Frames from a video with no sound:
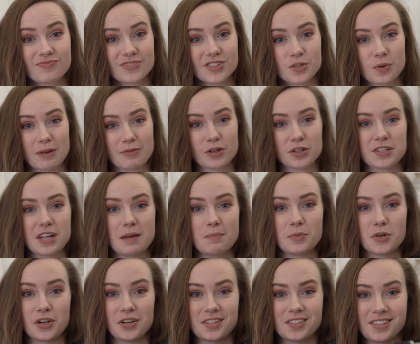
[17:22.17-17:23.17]
so I've got 10
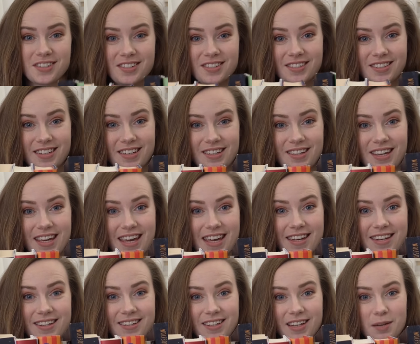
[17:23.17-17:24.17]
books
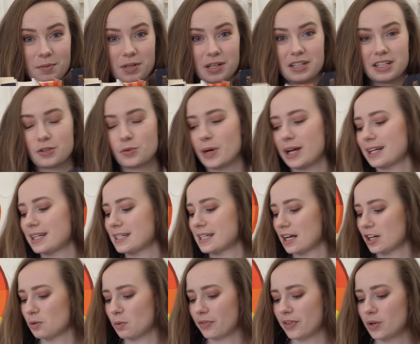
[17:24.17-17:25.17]
here. I'm going to quickly
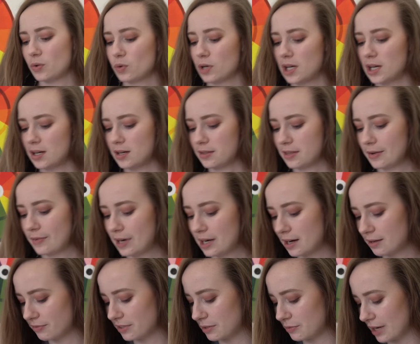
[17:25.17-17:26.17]
tell you what they all are. They're in
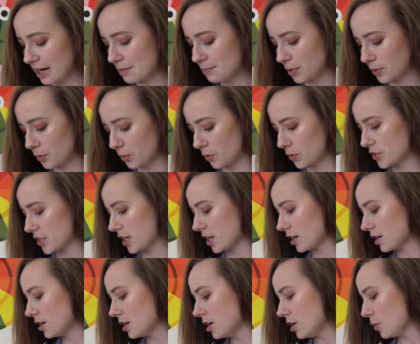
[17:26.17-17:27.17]
lovely rainbow order.
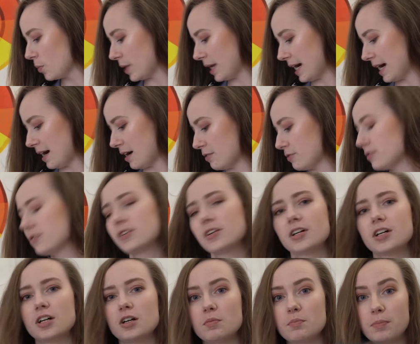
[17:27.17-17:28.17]
We have
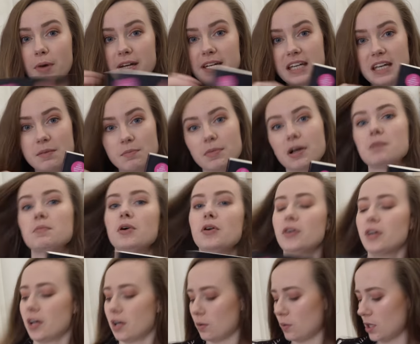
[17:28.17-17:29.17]
Bunny by
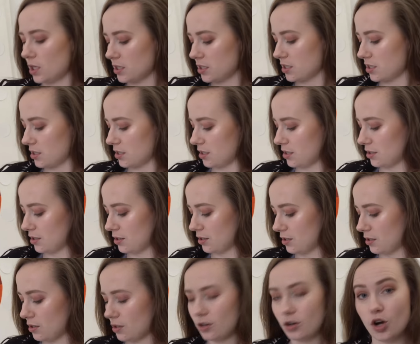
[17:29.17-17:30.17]
Mona Awad,
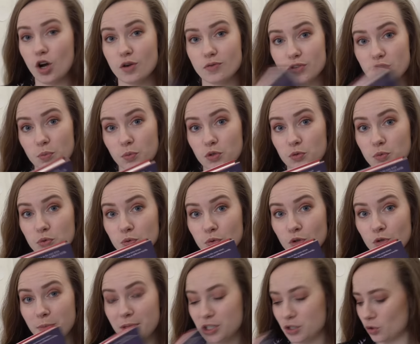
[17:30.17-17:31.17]
Over the Woodward
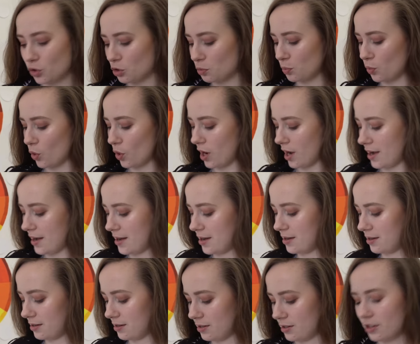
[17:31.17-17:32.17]
Wall by Seanan
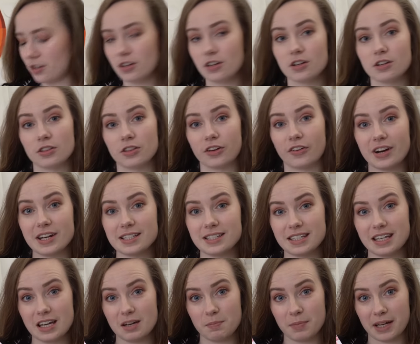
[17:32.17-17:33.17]
McGuire, The
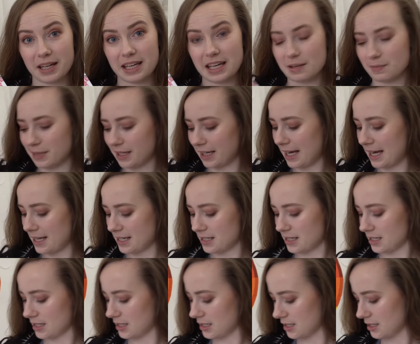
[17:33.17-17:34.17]
Gracier by Kim
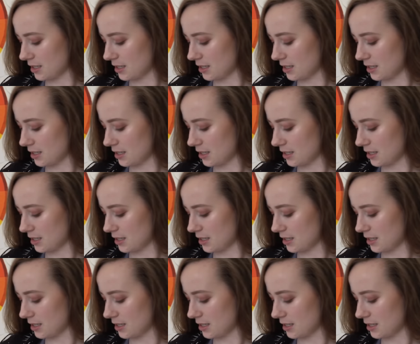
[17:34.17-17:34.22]
Leggett,